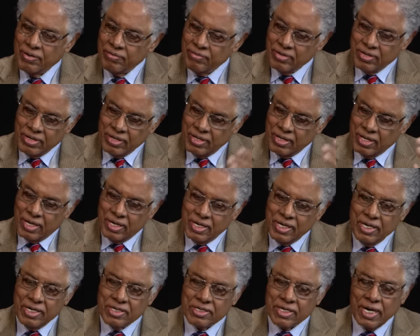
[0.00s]
and of the uh,
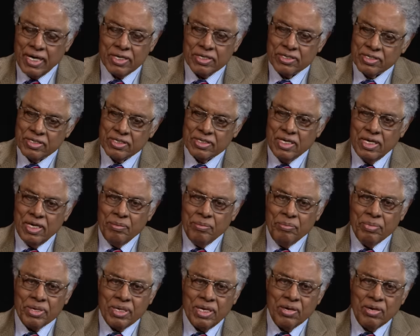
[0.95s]
East Asians,
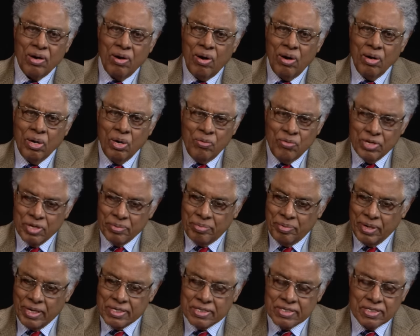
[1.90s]
but they're all over the
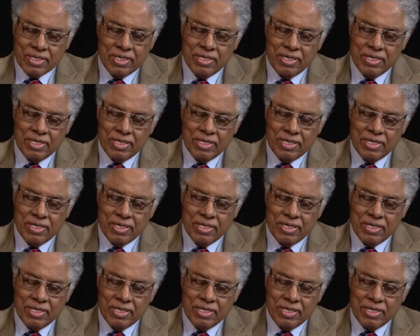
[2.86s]
place.